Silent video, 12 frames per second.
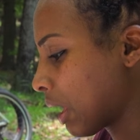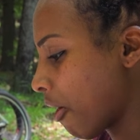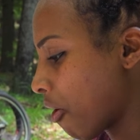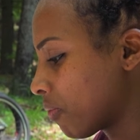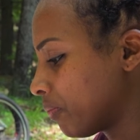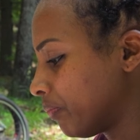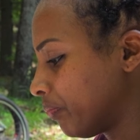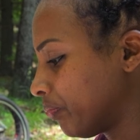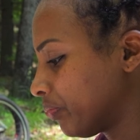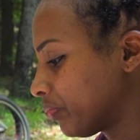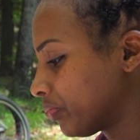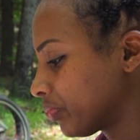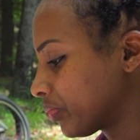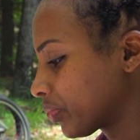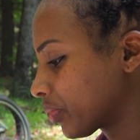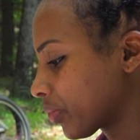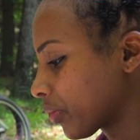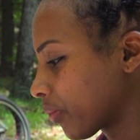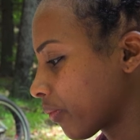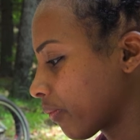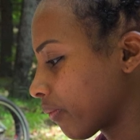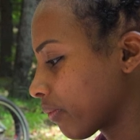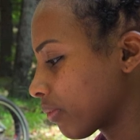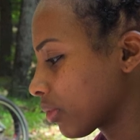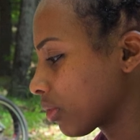(silent)